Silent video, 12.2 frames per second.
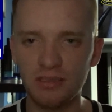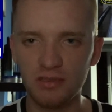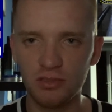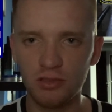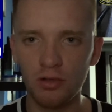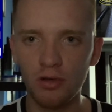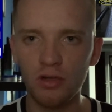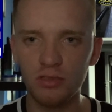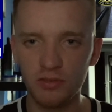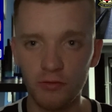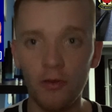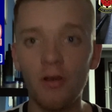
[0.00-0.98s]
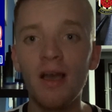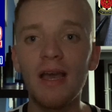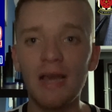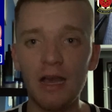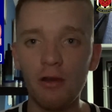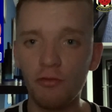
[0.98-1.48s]
scored for
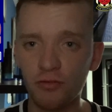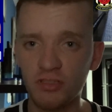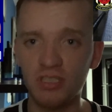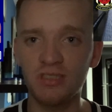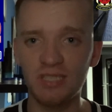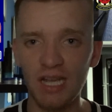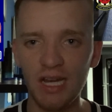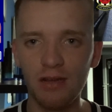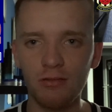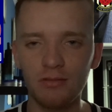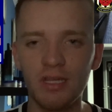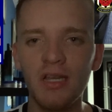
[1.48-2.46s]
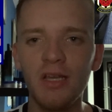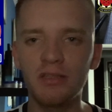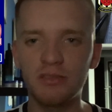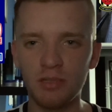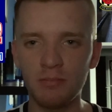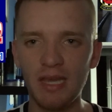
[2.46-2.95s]
Alfreton Town
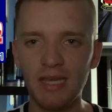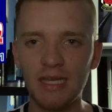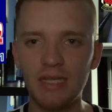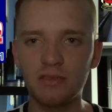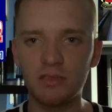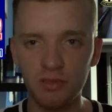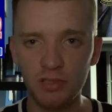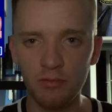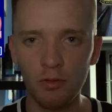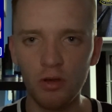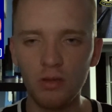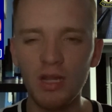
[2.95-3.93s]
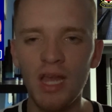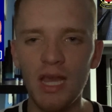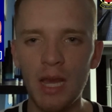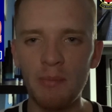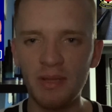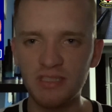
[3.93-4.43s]
to make it 2-2.
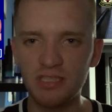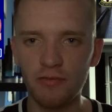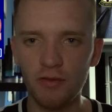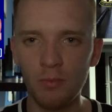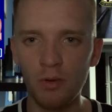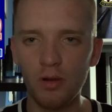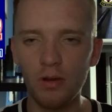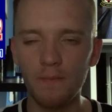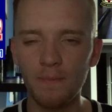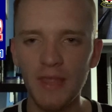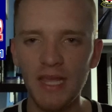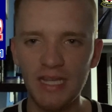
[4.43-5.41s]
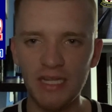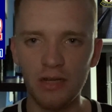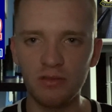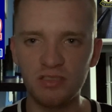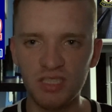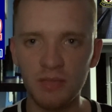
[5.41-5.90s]
A bit of a more,
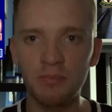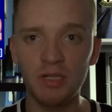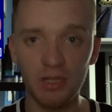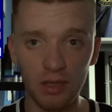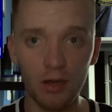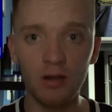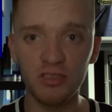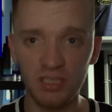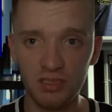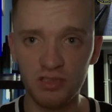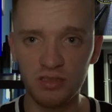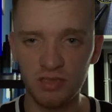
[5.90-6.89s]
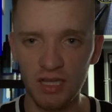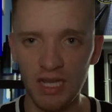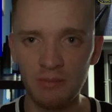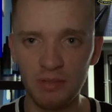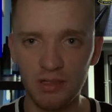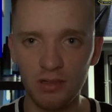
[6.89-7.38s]
simpler goal this
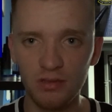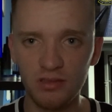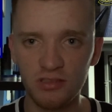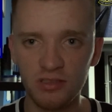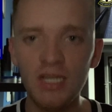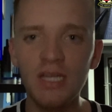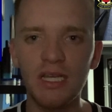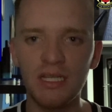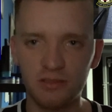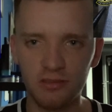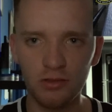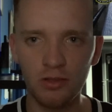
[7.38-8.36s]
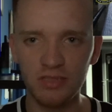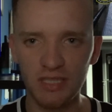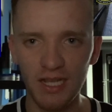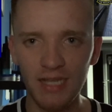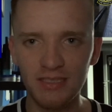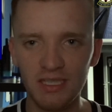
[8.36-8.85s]
time because he scored a
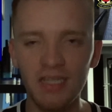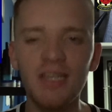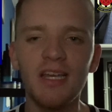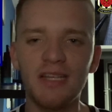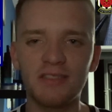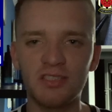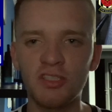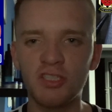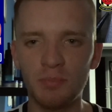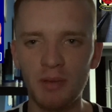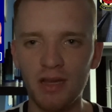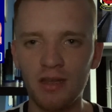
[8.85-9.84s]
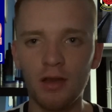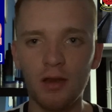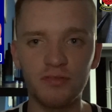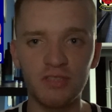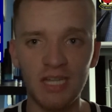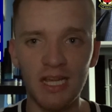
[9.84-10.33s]
header into the back
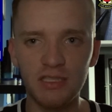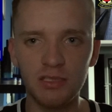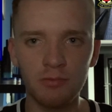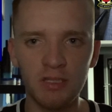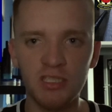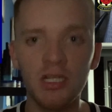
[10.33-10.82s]
of the net which